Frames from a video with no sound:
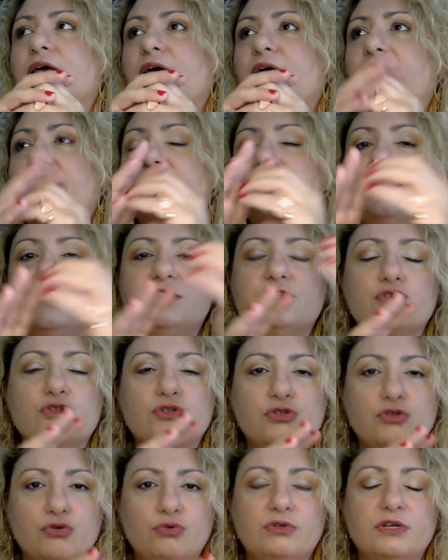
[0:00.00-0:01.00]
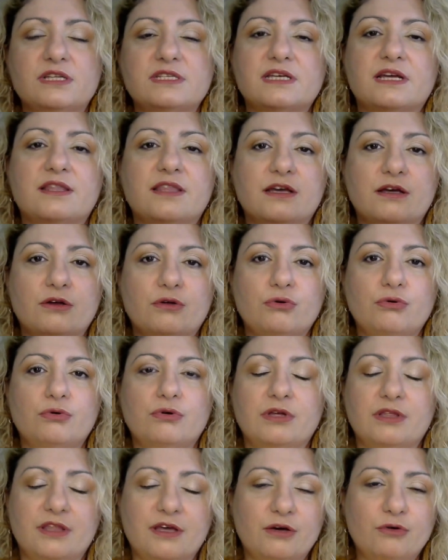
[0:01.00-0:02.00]
and these students are the, crew,
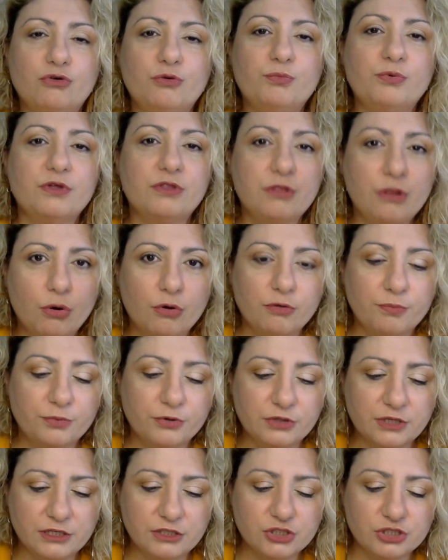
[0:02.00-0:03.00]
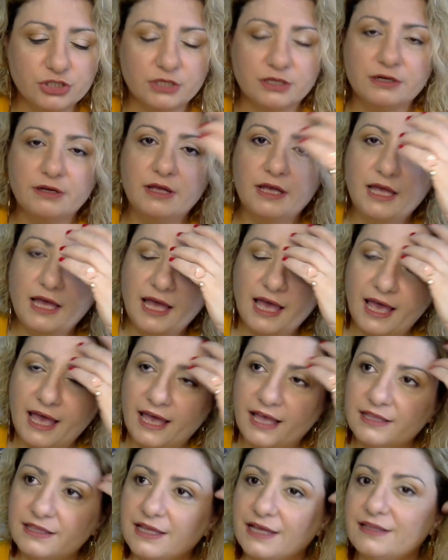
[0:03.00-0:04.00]
the group with lower potential.
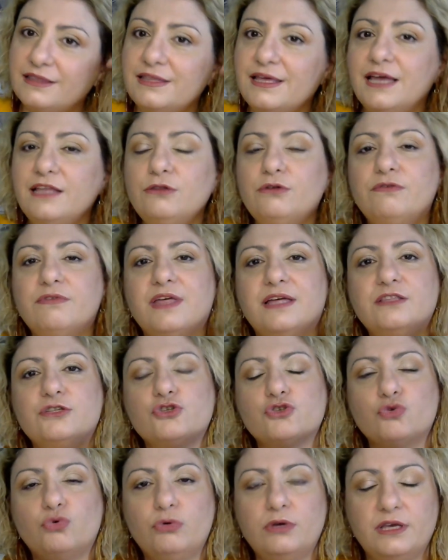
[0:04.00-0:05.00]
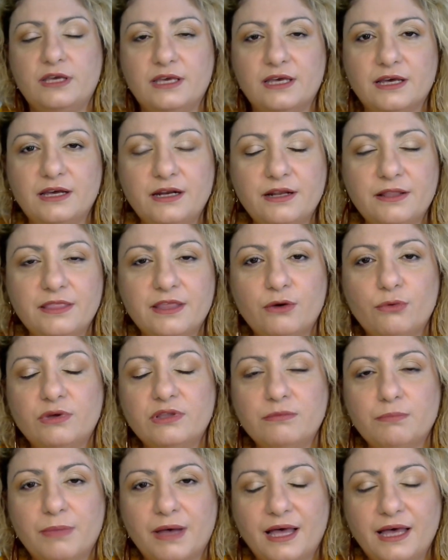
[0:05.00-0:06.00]
And at the end of that school year, they
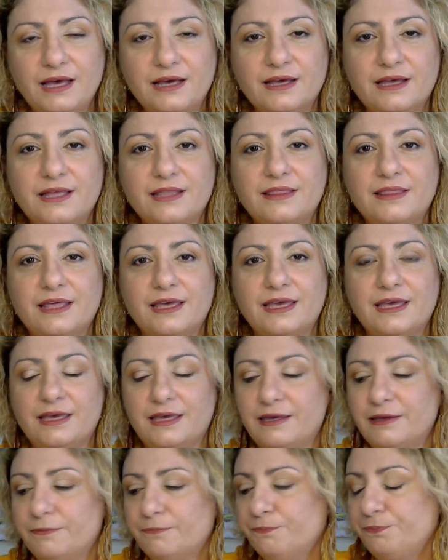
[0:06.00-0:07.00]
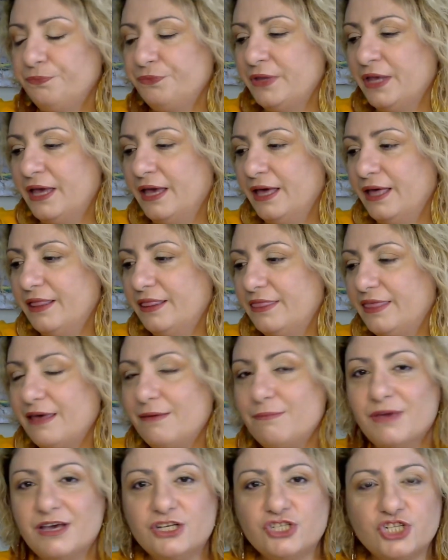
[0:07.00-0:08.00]
went back and they, they
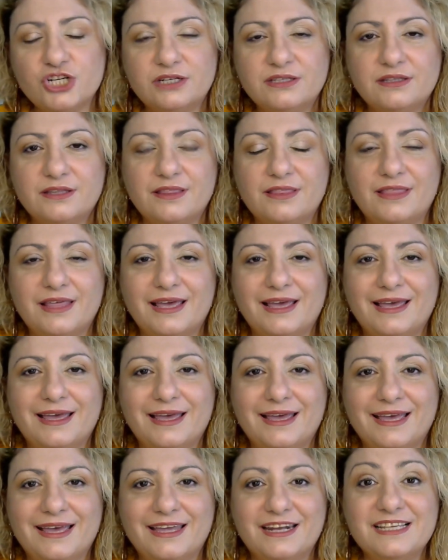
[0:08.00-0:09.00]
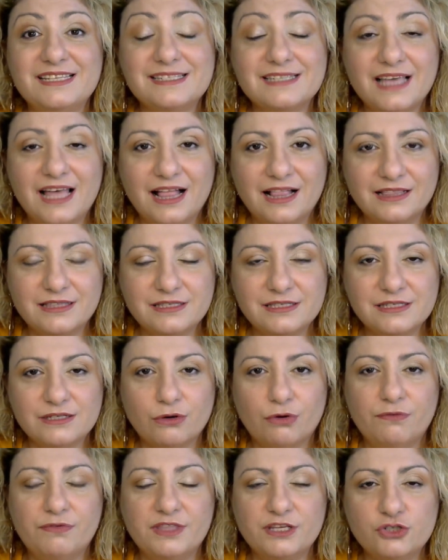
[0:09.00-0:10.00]
measured the results
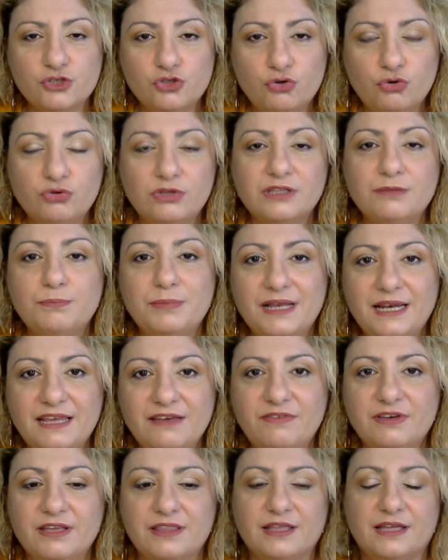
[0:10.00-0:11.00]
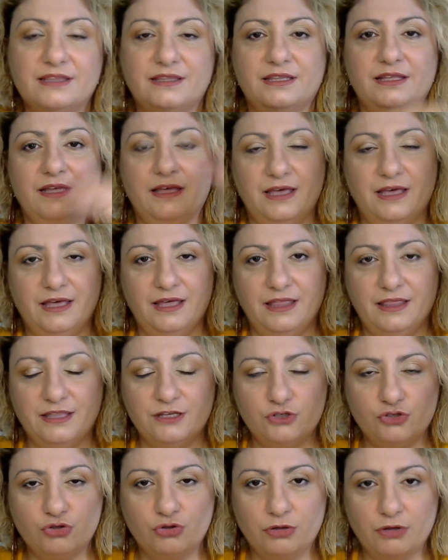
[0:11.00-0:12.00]
of the student believing that,
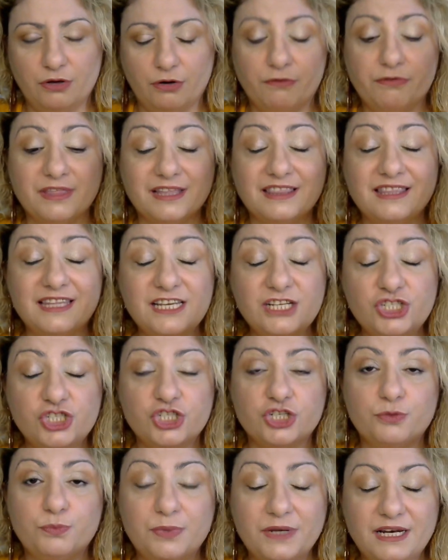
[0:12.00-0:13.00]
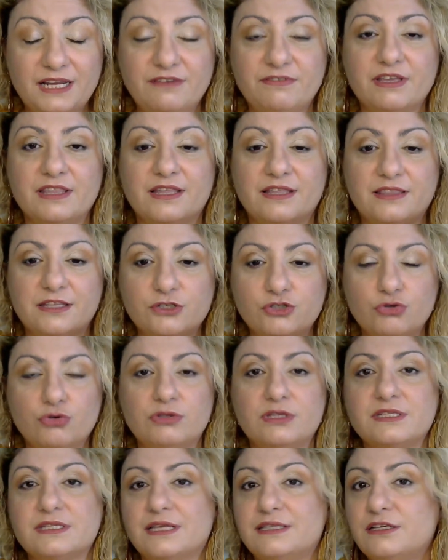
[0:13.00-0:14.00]
the, of the teacher believing that the
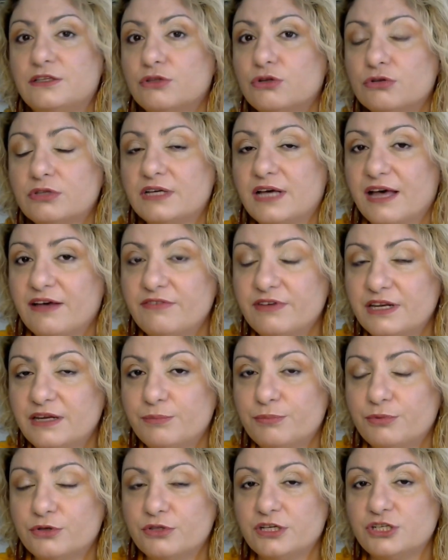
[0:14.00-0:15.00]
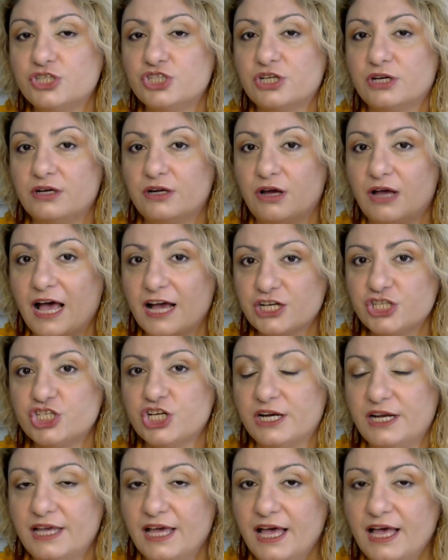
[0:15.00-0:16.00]
students that did not have any potential
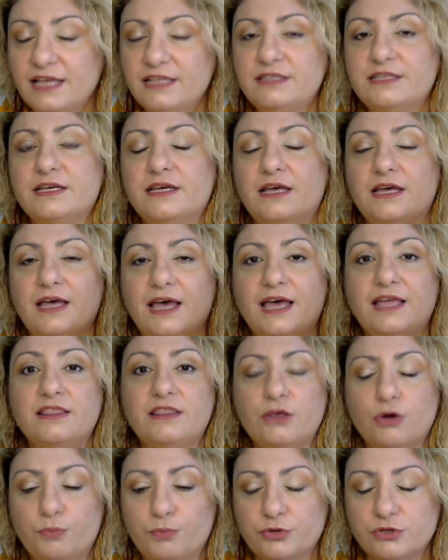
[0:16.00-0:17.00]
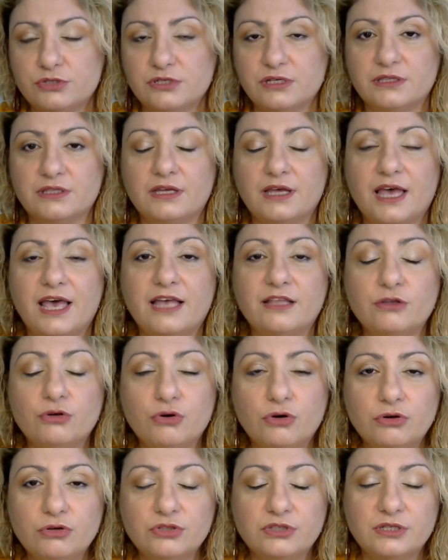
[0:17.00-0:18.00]
actually had, and the opposite. And
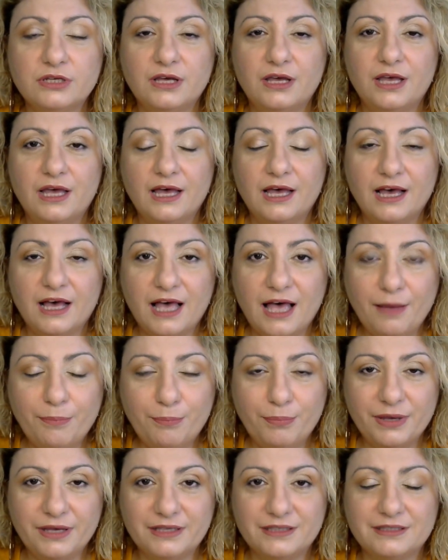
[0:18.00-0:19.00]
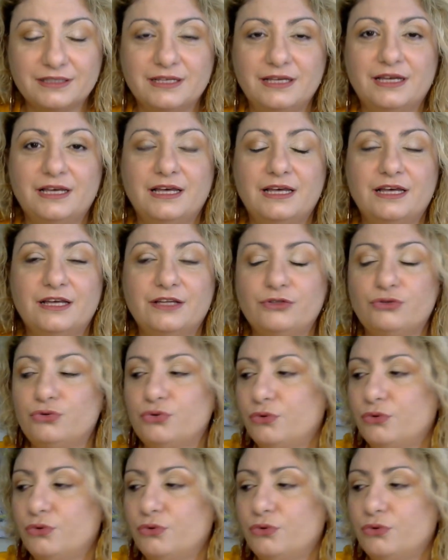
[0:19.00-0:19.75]
what happened to